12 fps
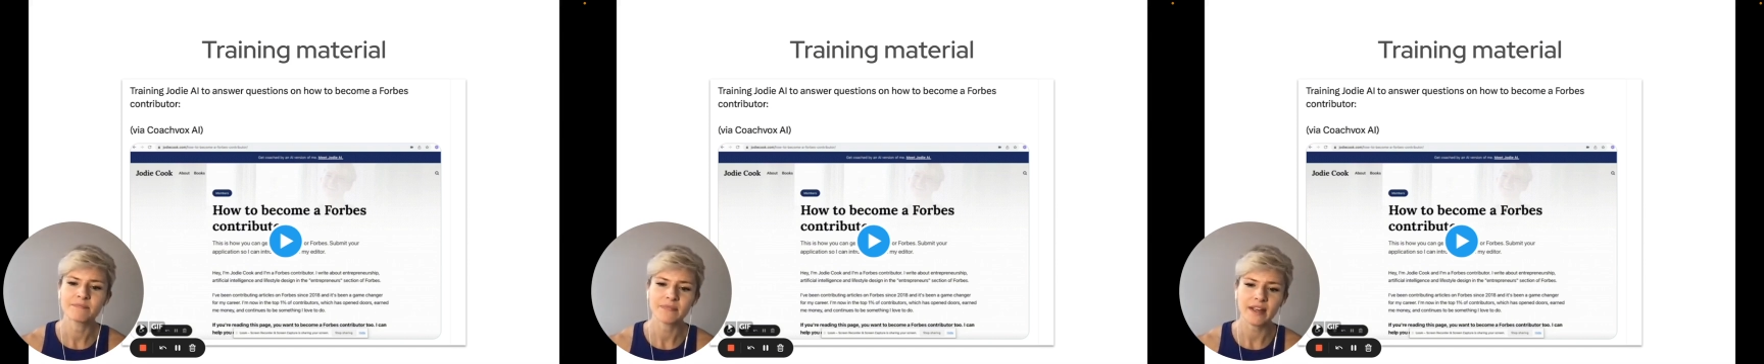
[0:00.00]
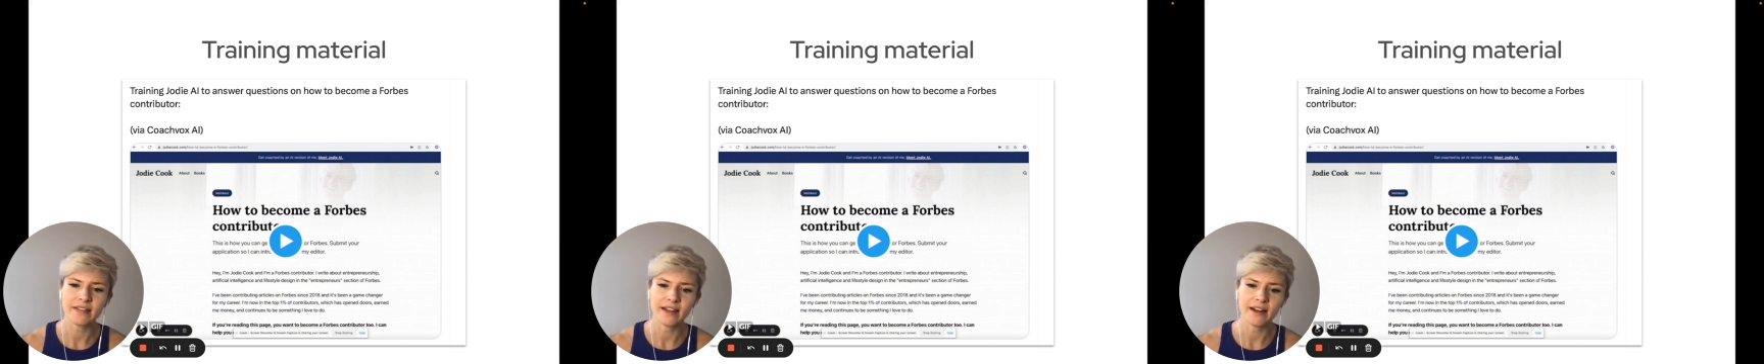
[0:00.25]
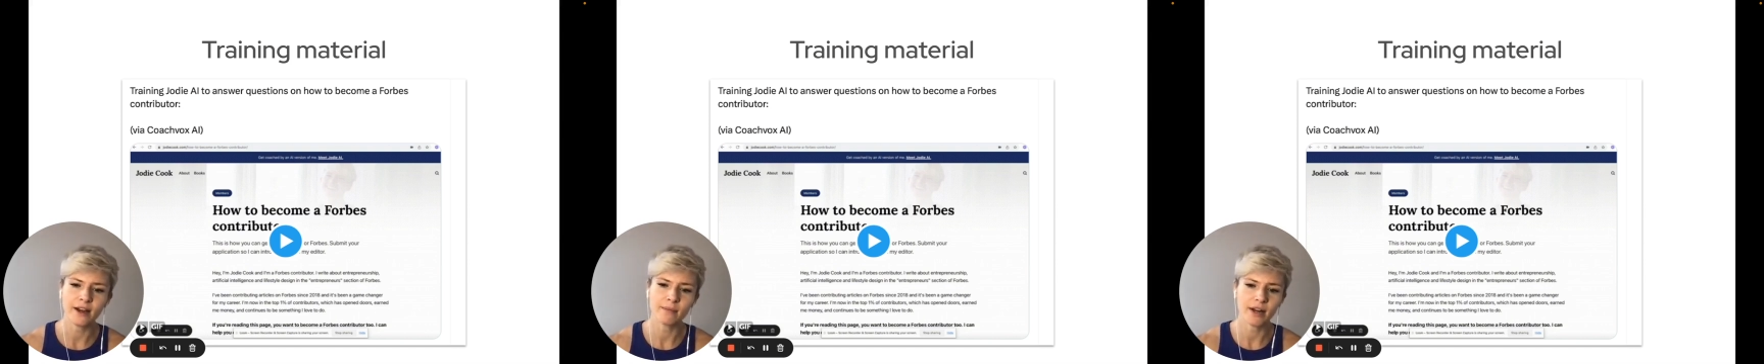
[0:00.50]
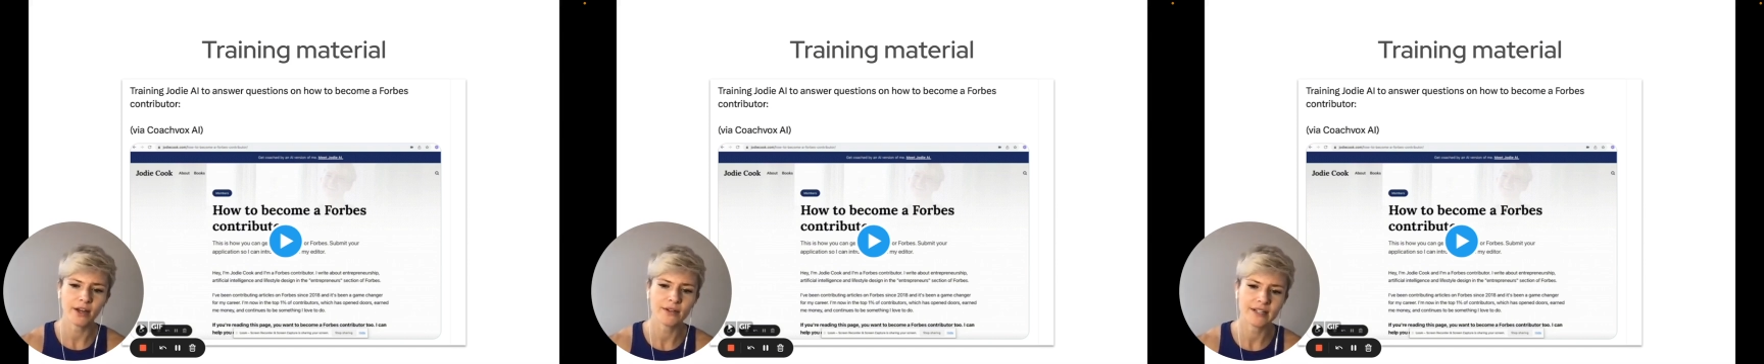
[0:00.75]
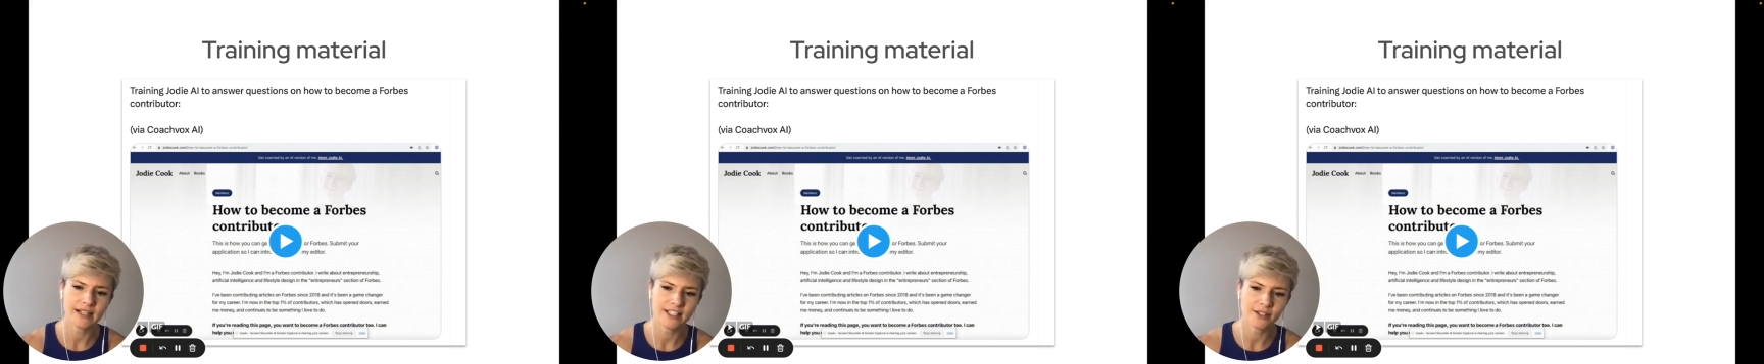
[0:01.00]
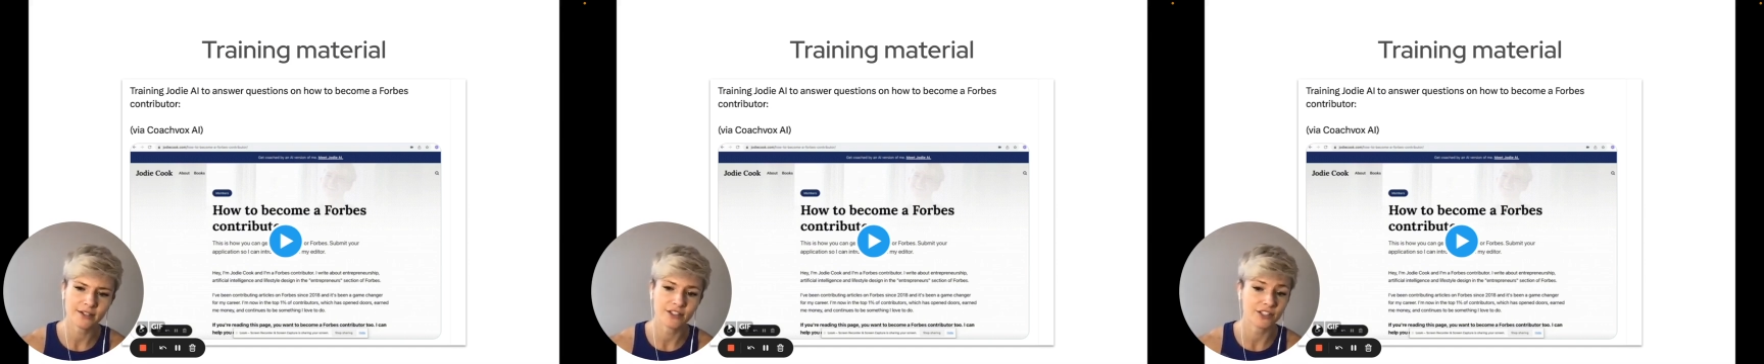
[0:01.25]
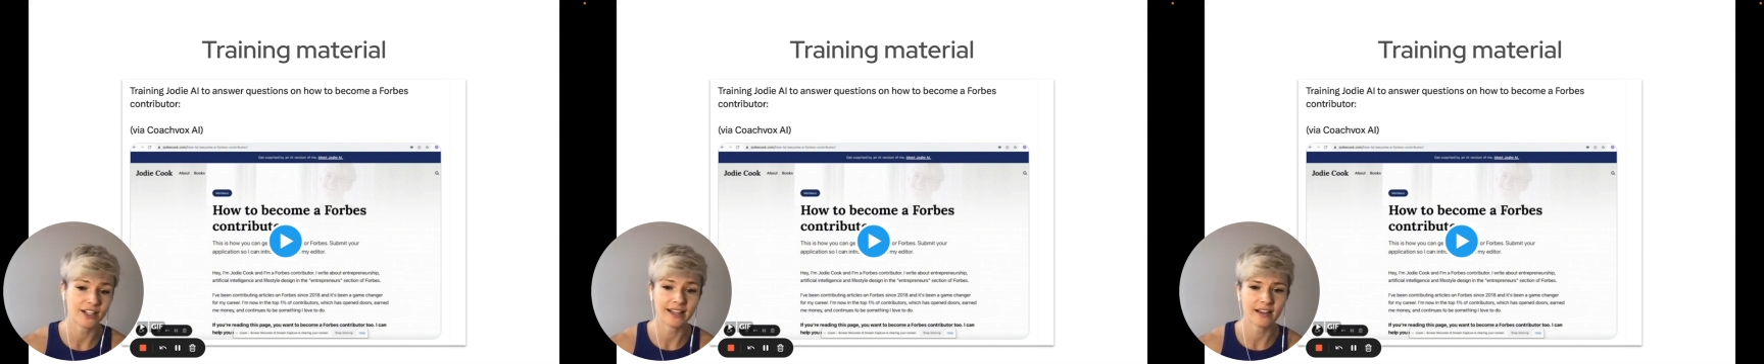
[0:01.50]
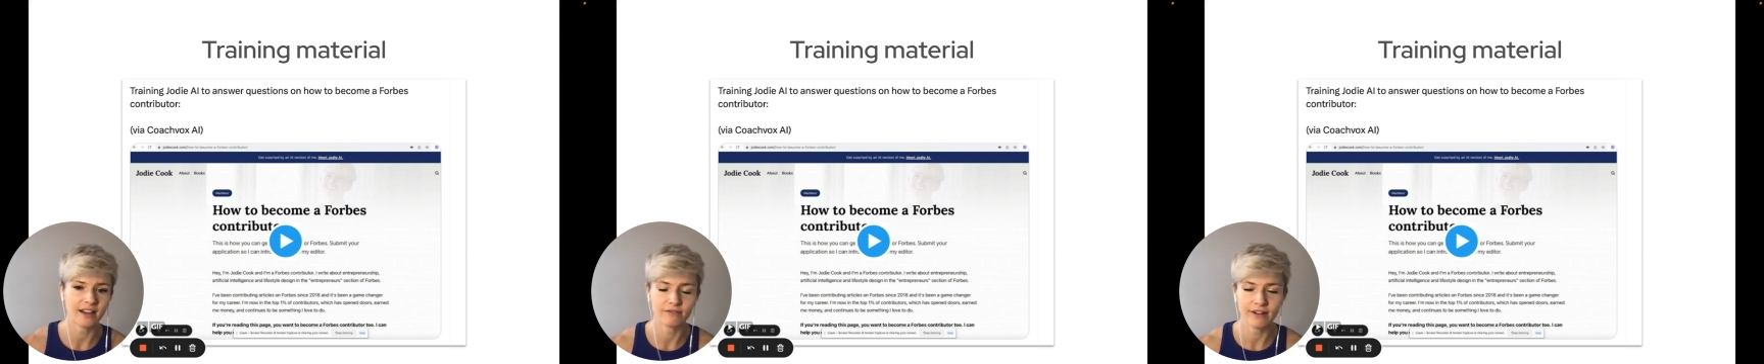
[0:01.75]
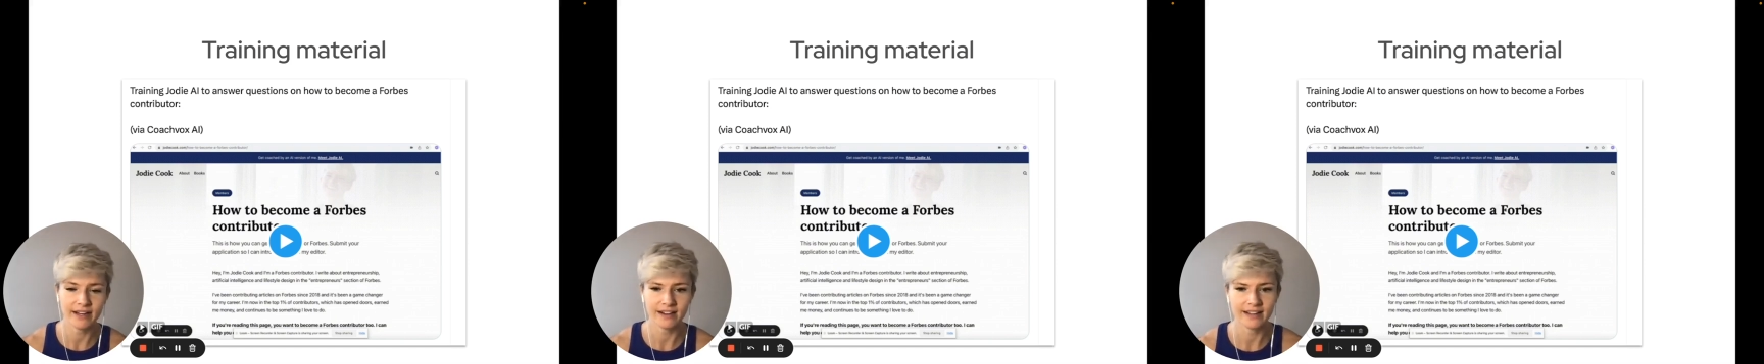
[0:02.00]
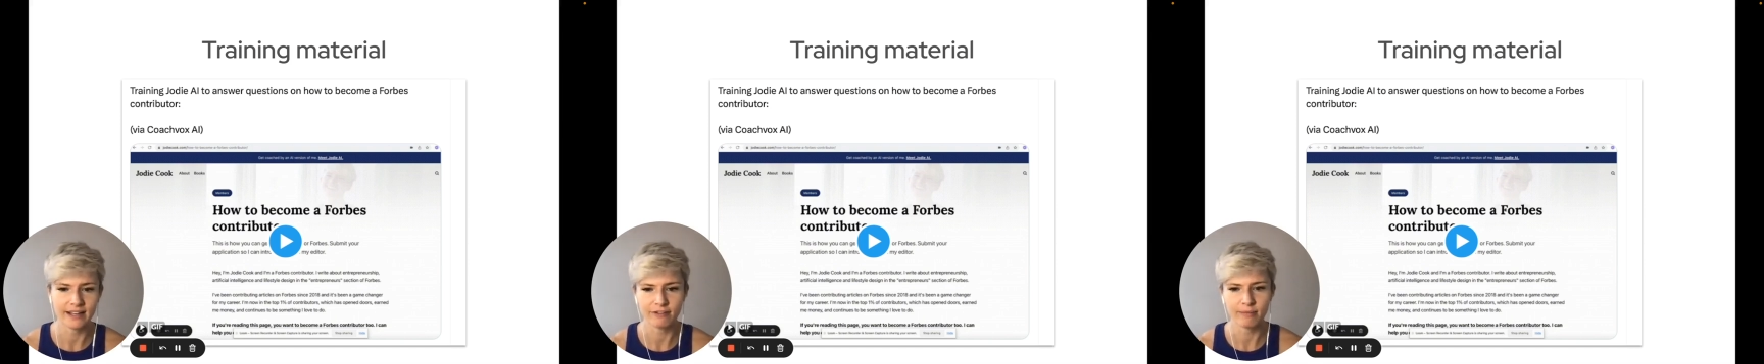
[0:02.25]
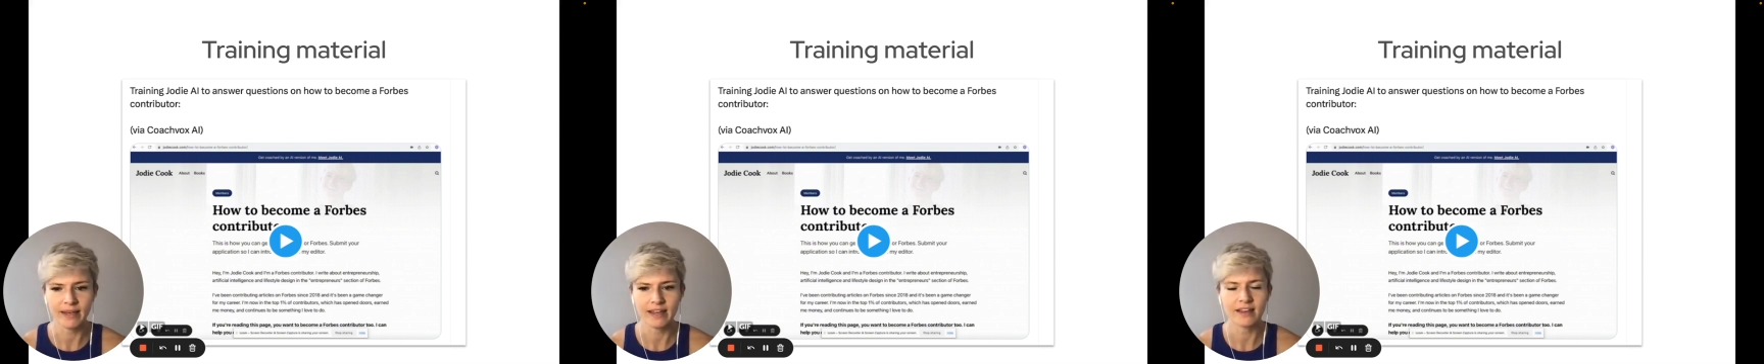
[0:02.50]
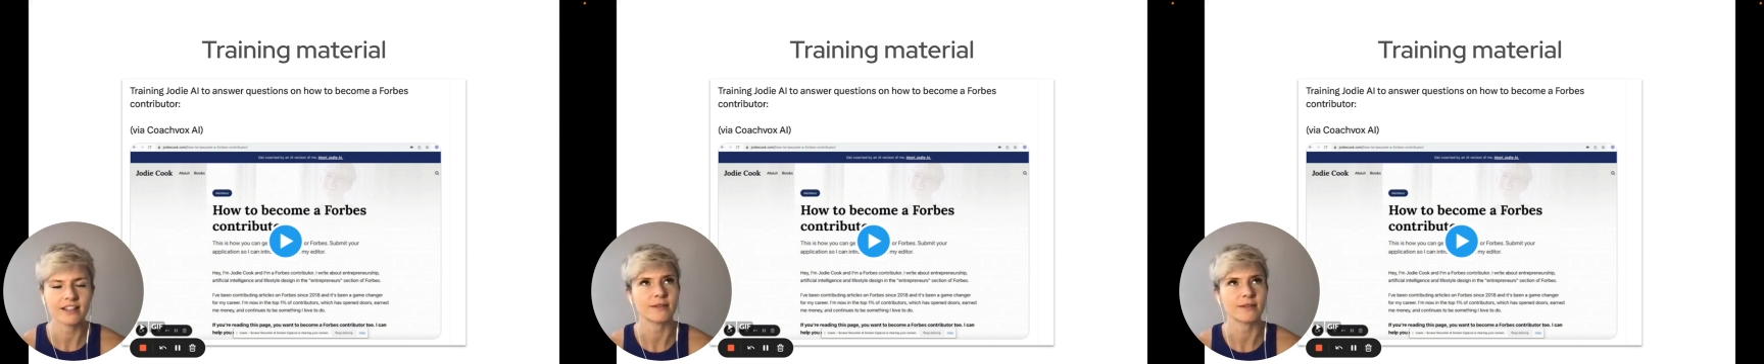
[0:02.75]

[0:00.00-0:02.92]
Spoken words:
and then uploaded it to just a regular GIF maker.